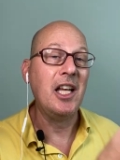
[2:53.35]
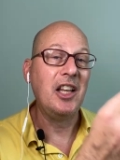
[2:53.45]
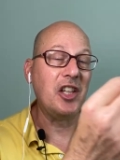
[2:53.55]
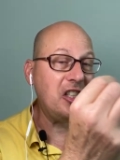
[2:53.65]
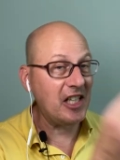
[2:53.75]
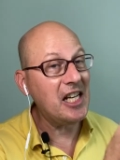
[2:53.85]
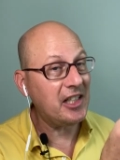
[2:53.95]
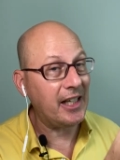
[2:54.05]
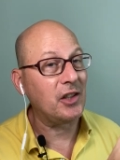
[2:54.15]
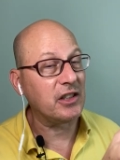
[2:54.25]
the
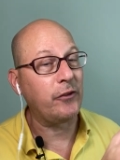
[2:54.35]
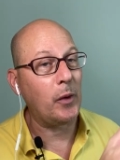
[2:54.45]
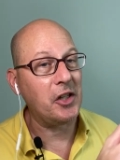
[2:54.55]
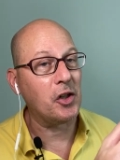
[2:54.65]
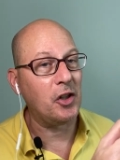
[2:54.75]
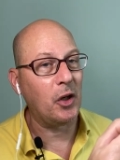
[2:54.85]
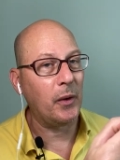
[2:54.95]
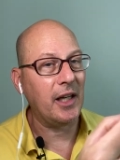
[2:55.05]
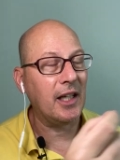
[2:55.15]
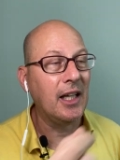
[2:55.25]
details of what you're
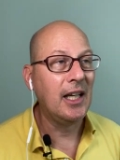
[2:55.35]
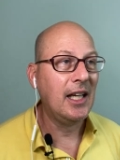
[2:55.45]
doing.